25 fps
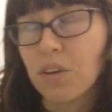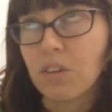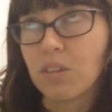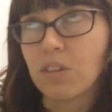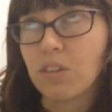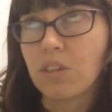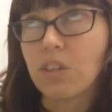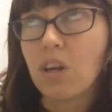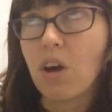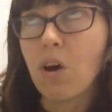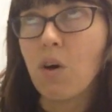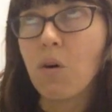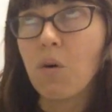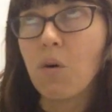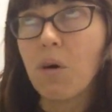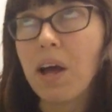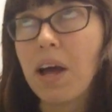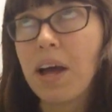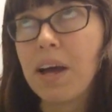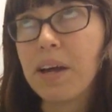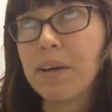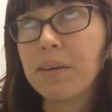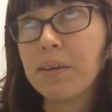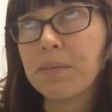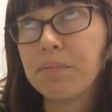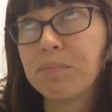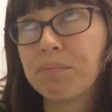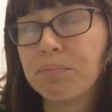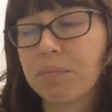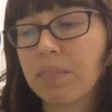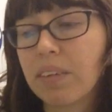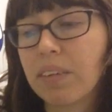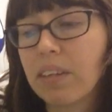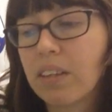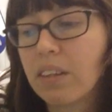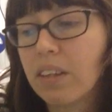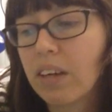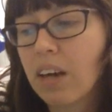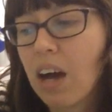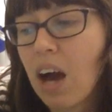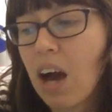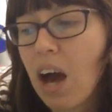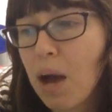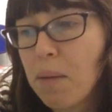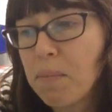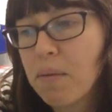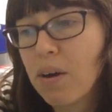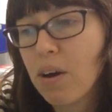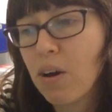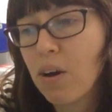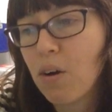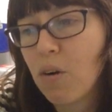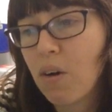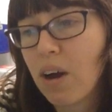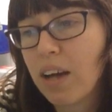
So the combo,